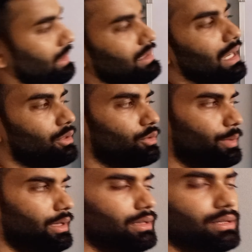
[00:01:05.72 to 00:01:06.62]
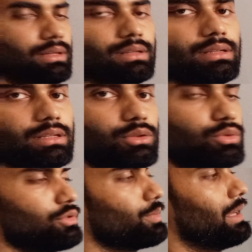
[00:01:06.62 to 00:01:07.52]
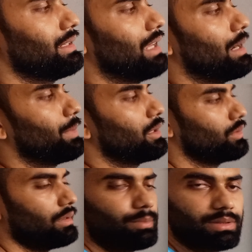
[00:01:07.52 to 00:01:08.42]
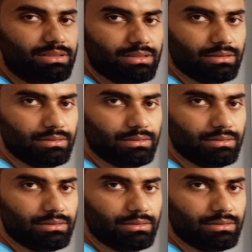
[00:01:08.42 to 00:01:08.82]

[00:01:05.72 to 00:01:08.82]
that would be used by that particular person.